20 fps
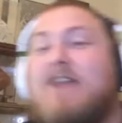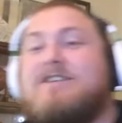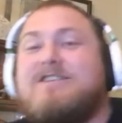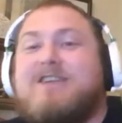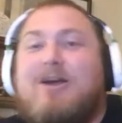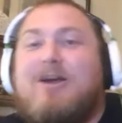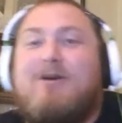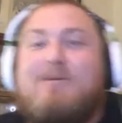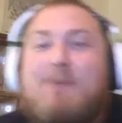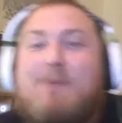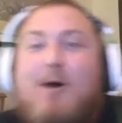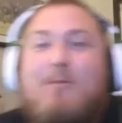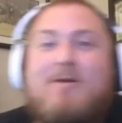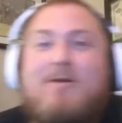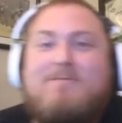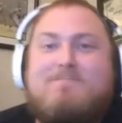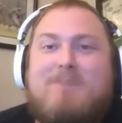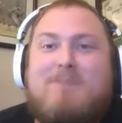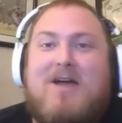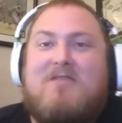scary
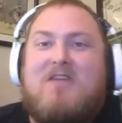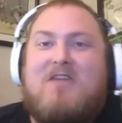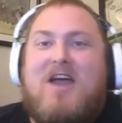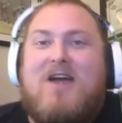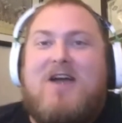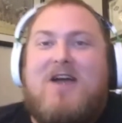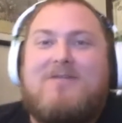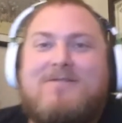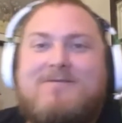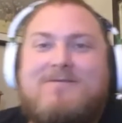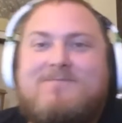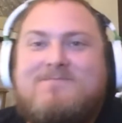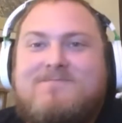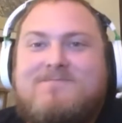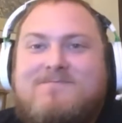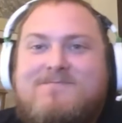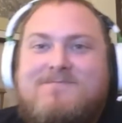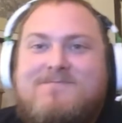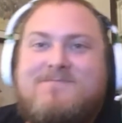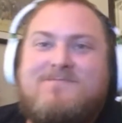moment. Been there.
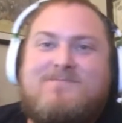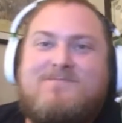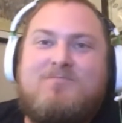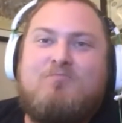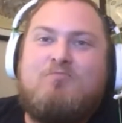You know what a